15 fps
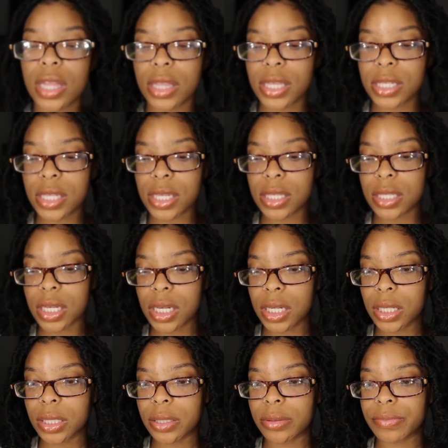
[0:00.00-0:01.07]
This is
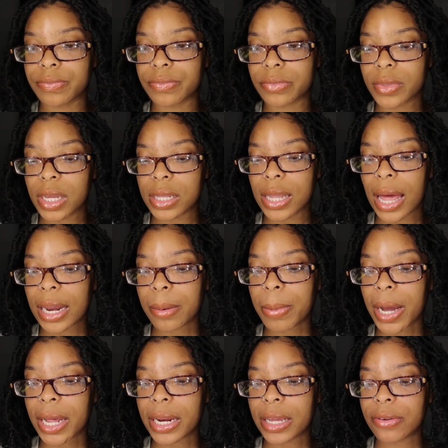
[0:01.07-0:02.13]
Lotta
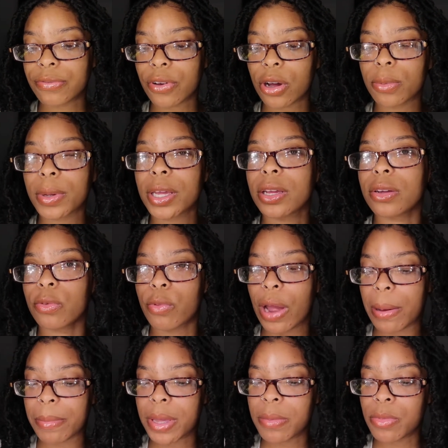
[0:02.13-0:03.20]
Body Foaming
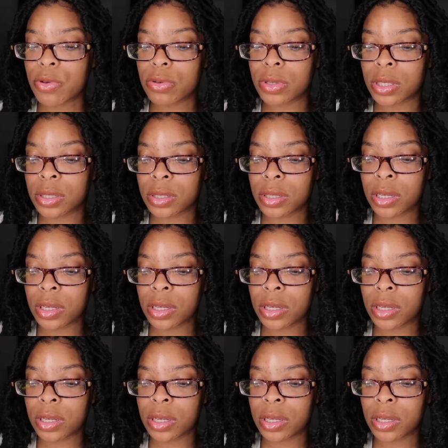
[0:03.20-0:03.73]
Wrap Me Mousse.